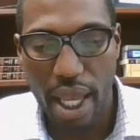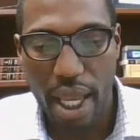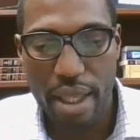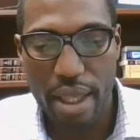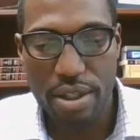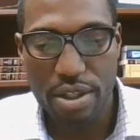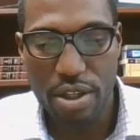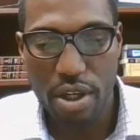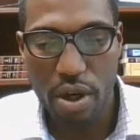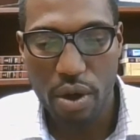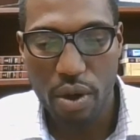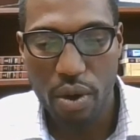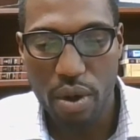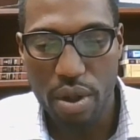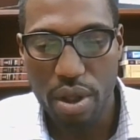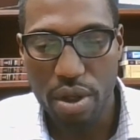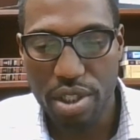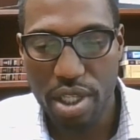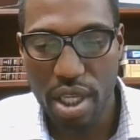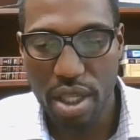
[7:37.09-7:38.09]
And so
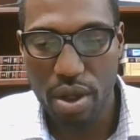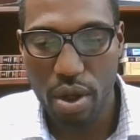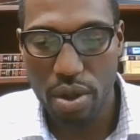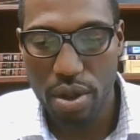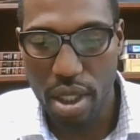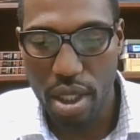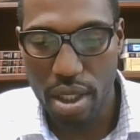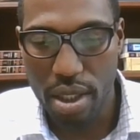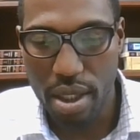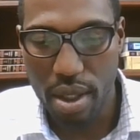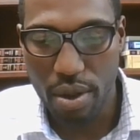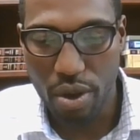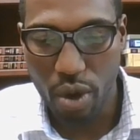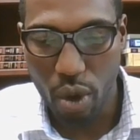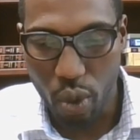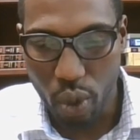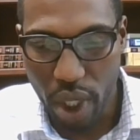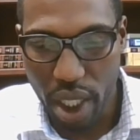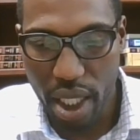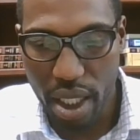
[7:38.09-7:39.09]
you'll see
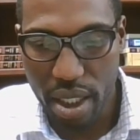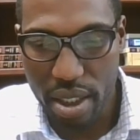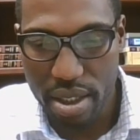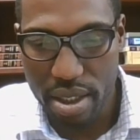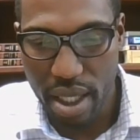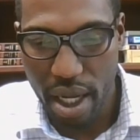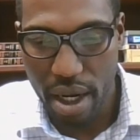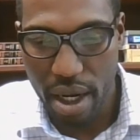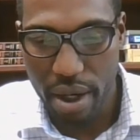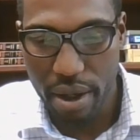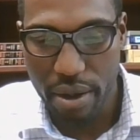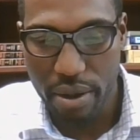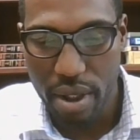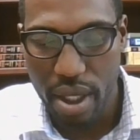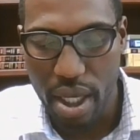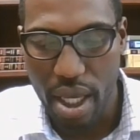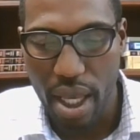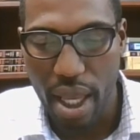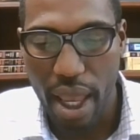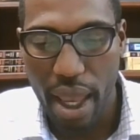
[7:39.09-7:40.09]
the readings there,
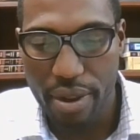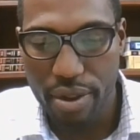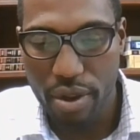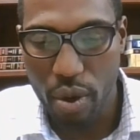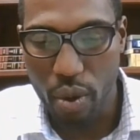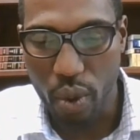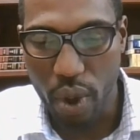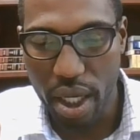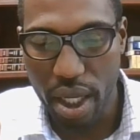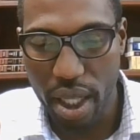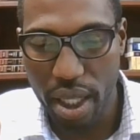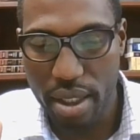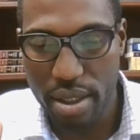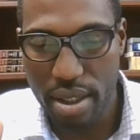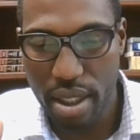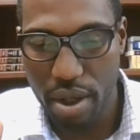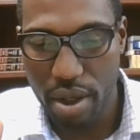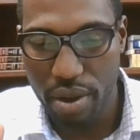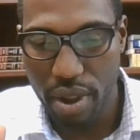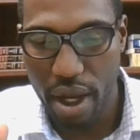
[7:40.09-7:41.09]
and the readings
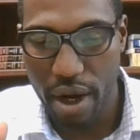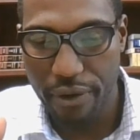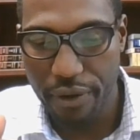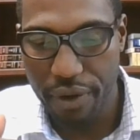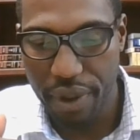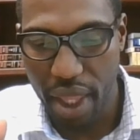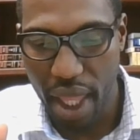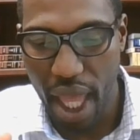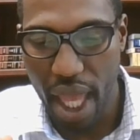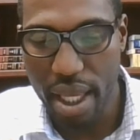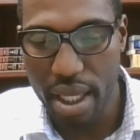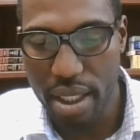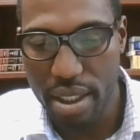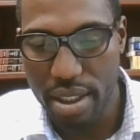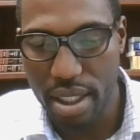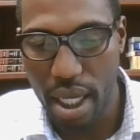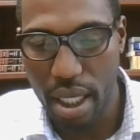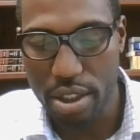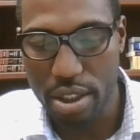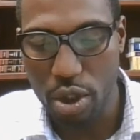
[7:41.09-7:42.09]
that are there for the Aiken
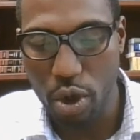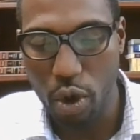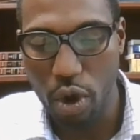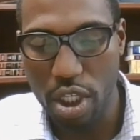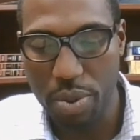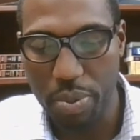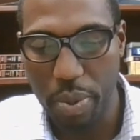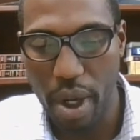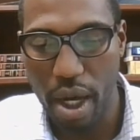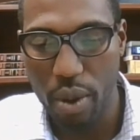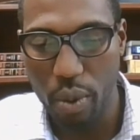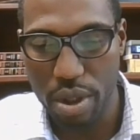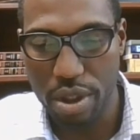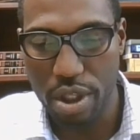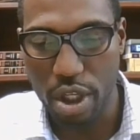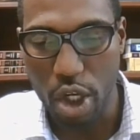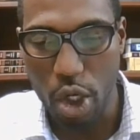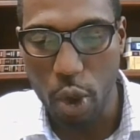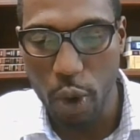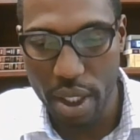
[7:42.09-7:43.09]
text correspond with
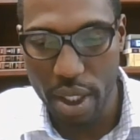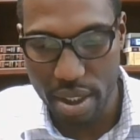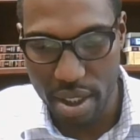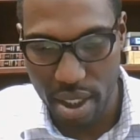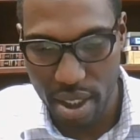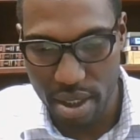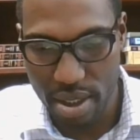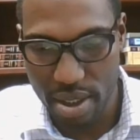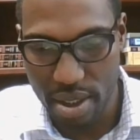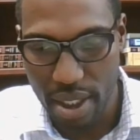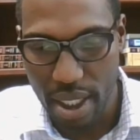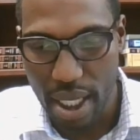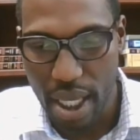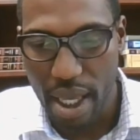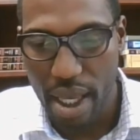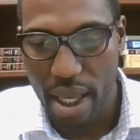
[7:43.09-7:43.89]
the quizzes.